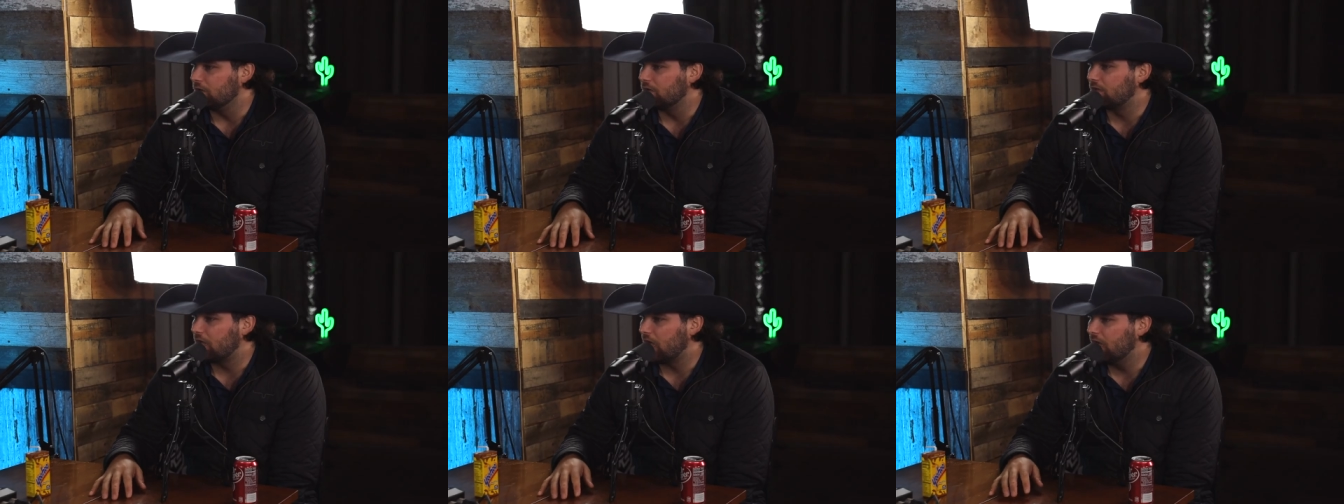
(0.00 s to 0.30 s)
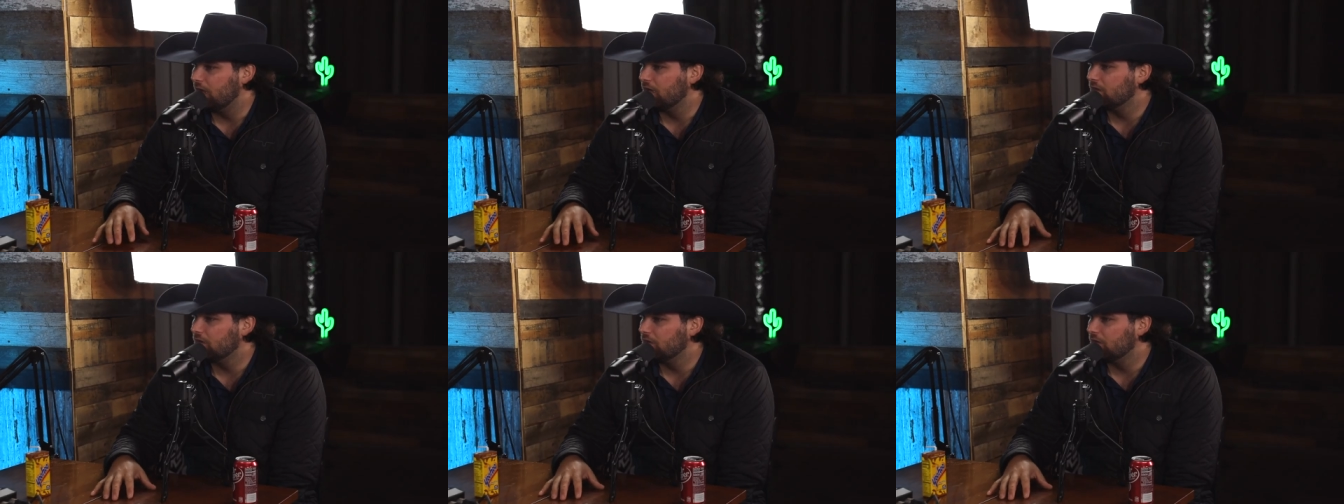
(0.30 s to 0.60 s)

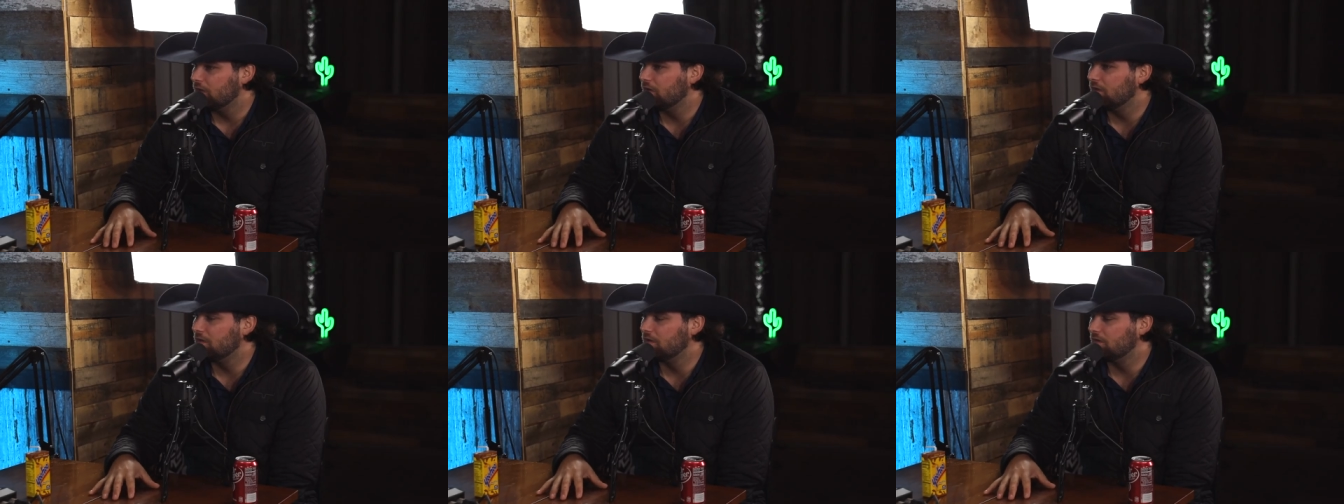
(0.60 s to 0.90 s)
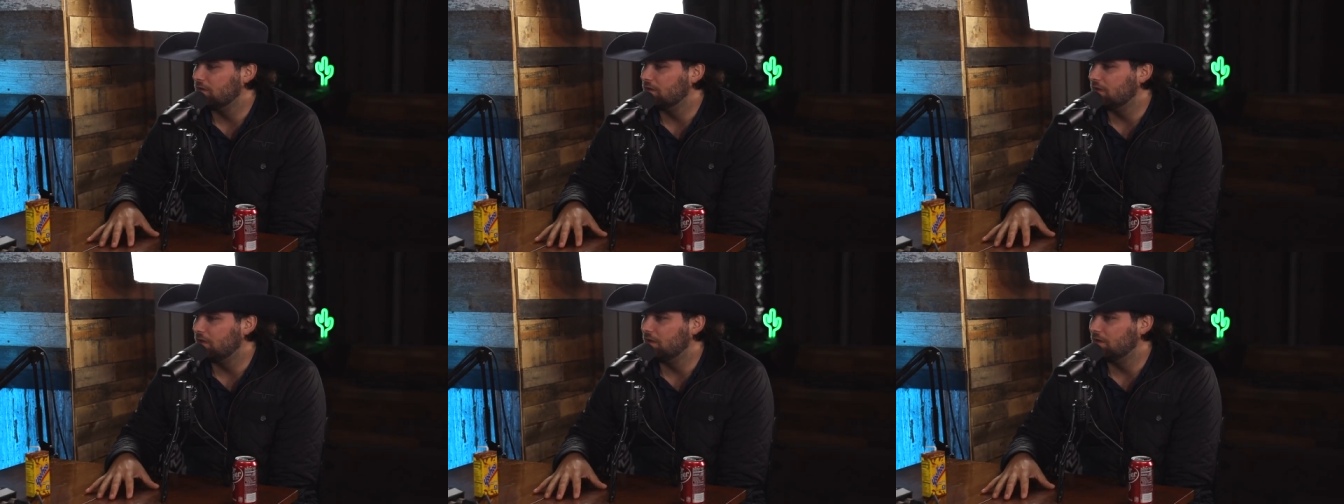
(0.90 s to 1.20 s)
Kinda.
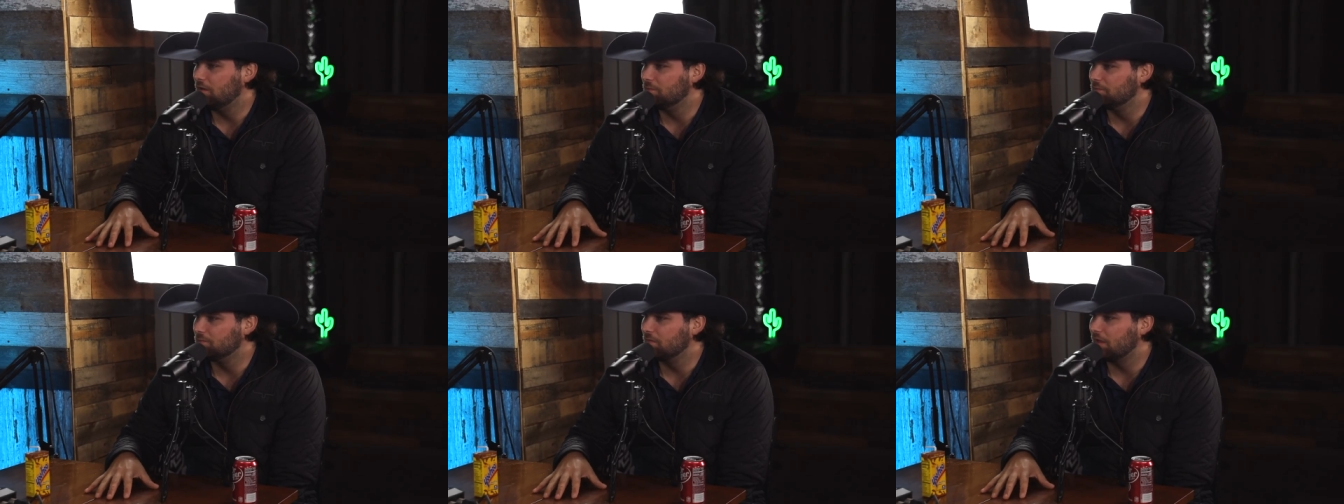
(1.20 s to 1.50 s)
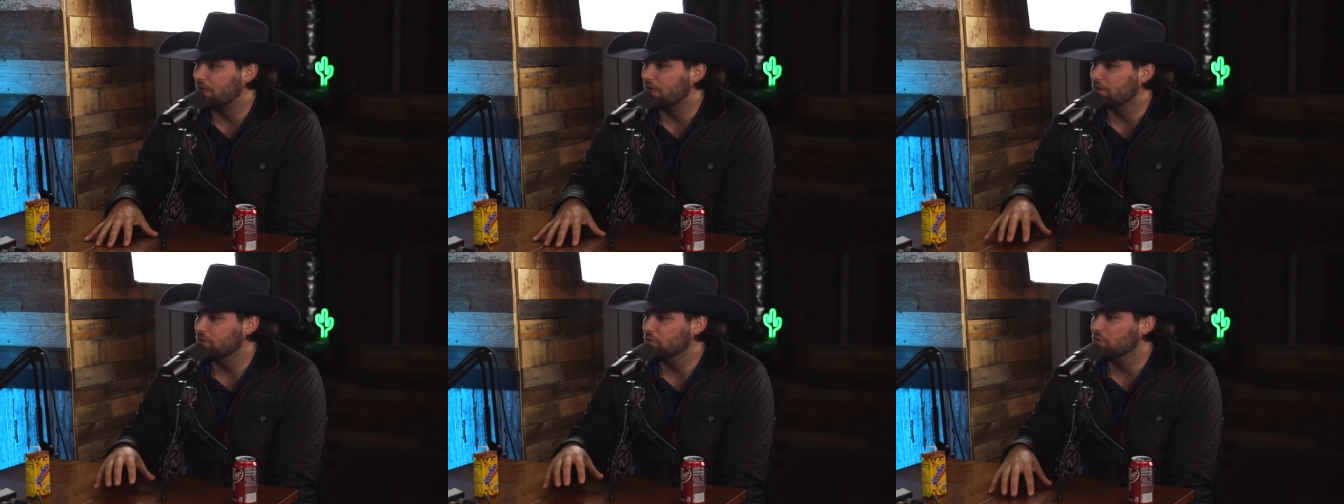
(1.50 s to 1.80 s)
Um,
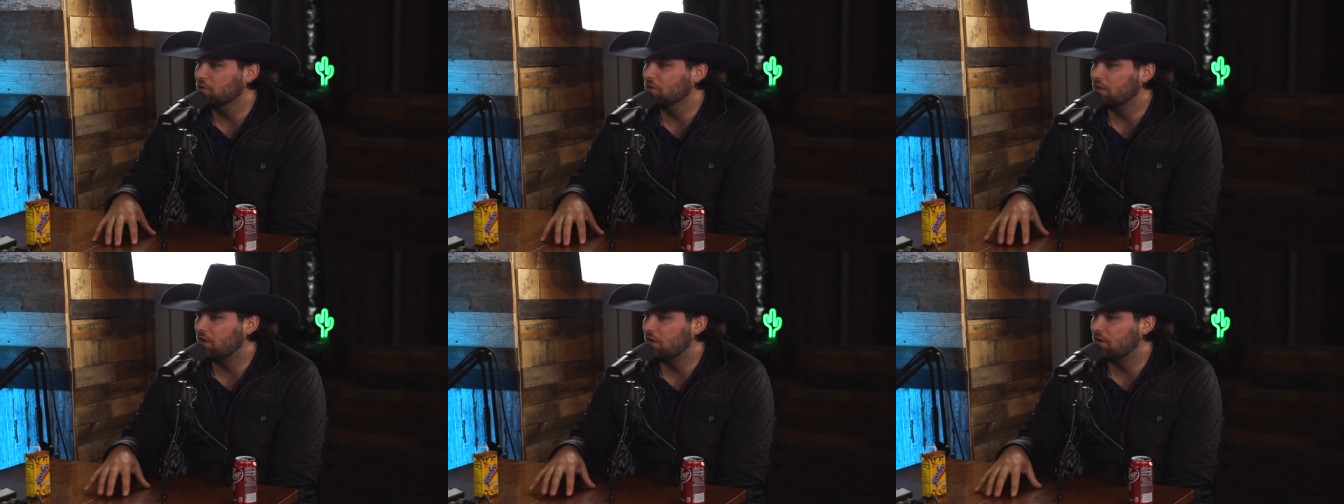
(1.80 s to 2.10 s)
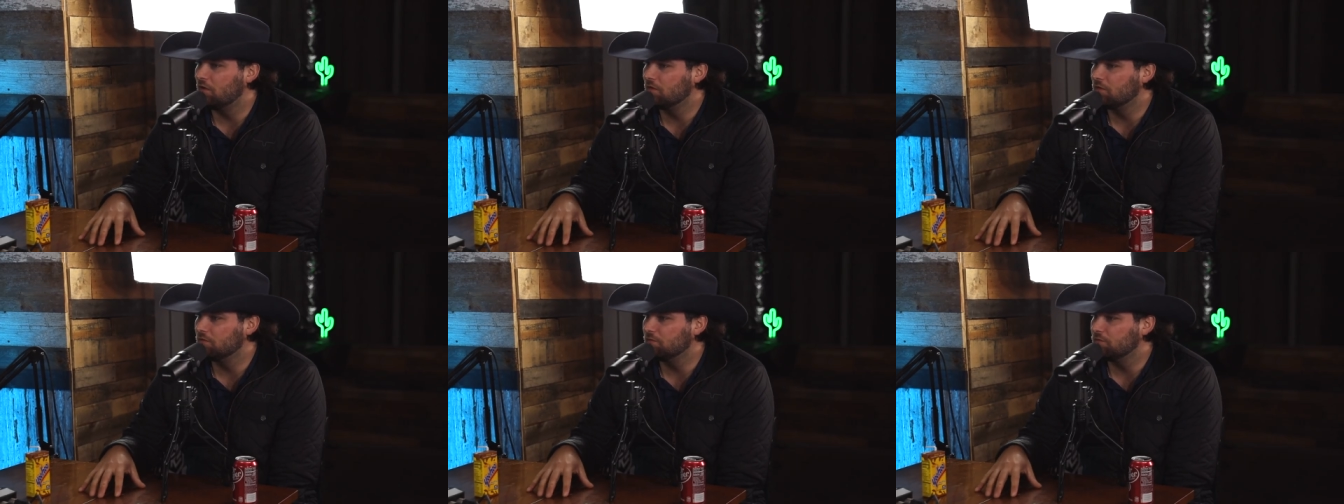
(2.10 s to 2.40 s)
I grew it
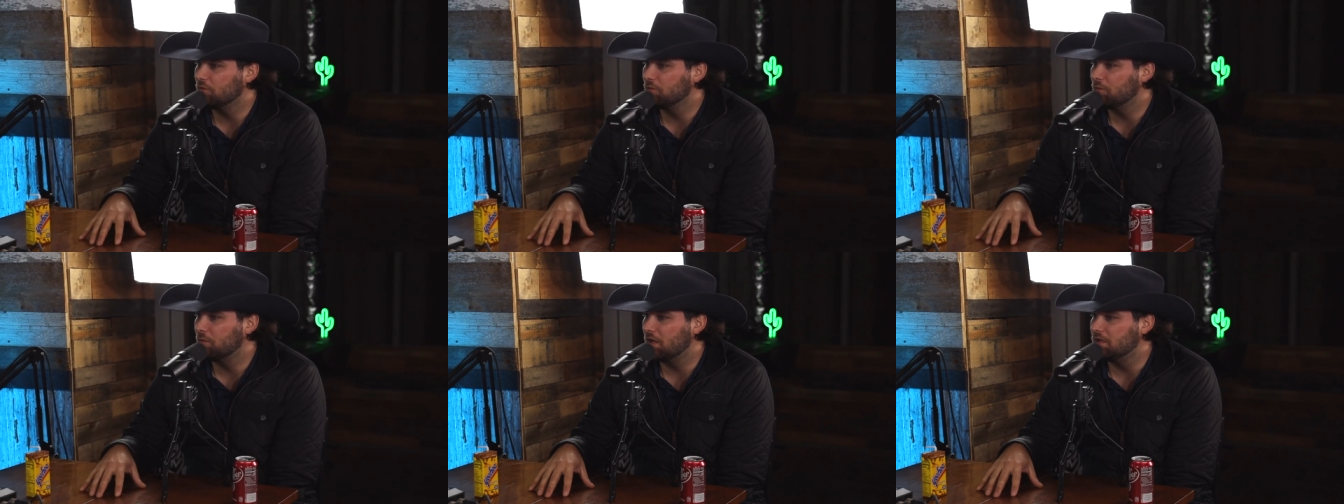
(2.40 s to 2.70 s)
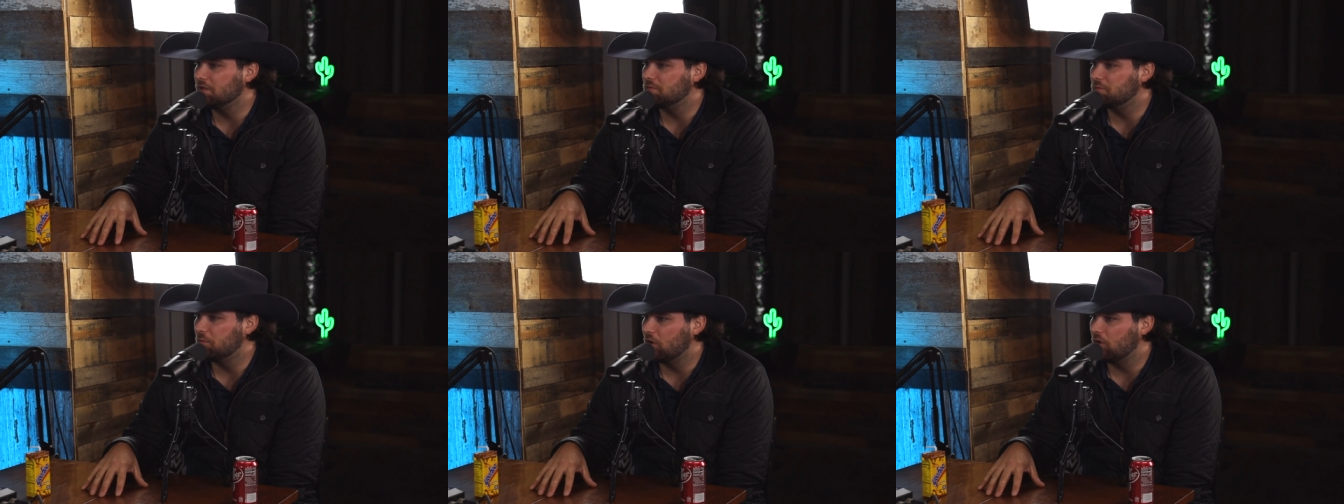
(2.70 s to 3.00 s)
long for
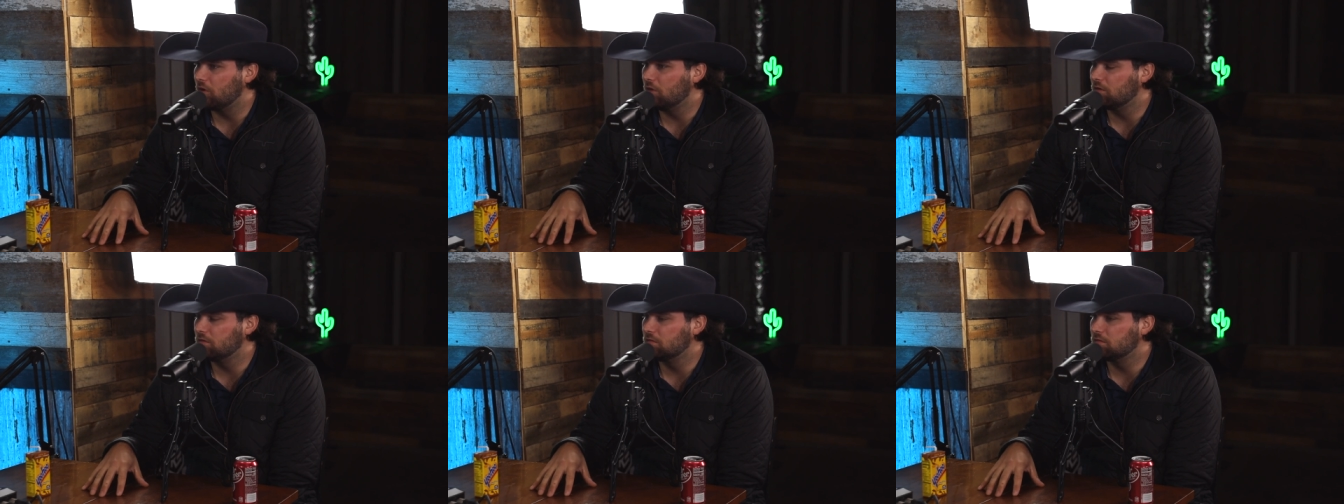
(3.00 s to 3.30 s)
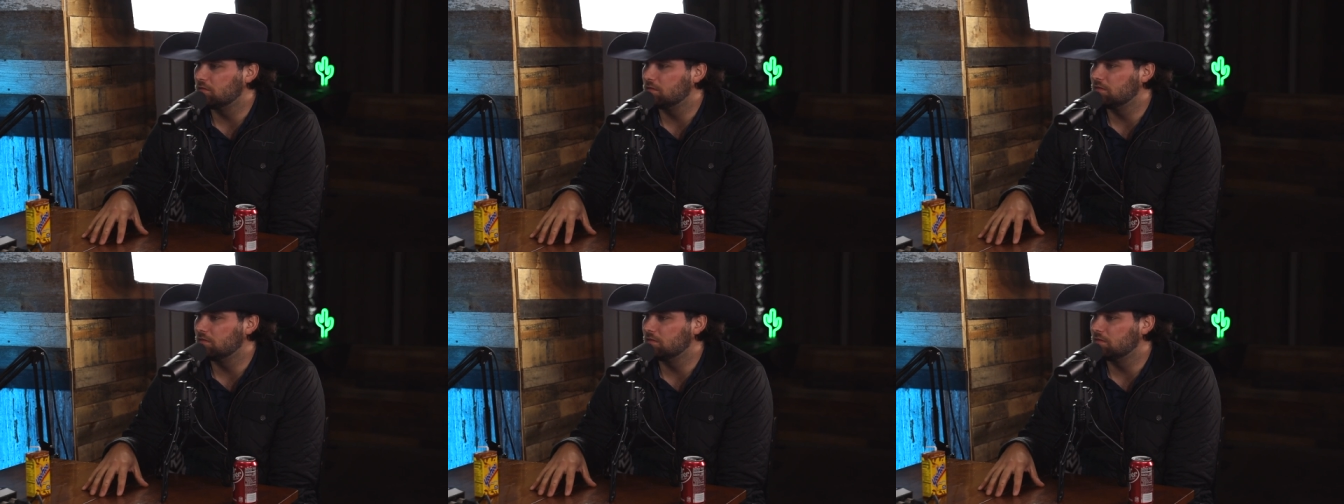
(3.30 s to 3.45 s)
baseball.